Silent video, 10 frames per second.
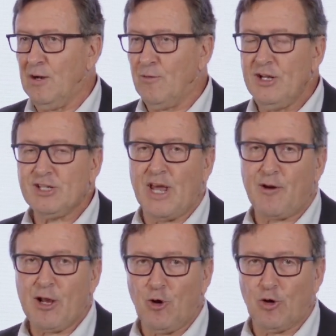reached a
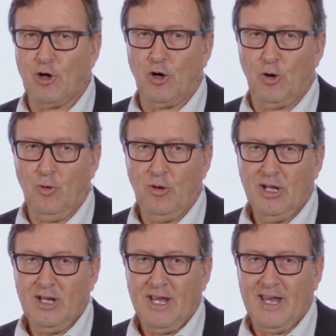record low
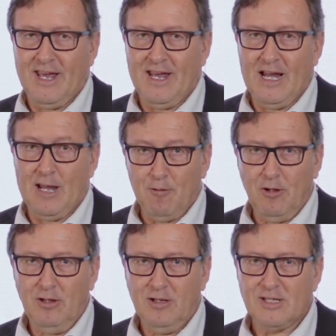
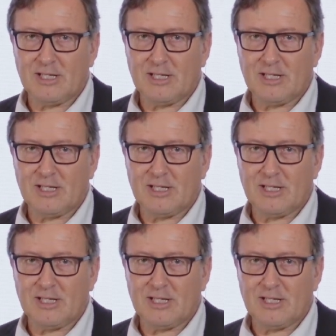level,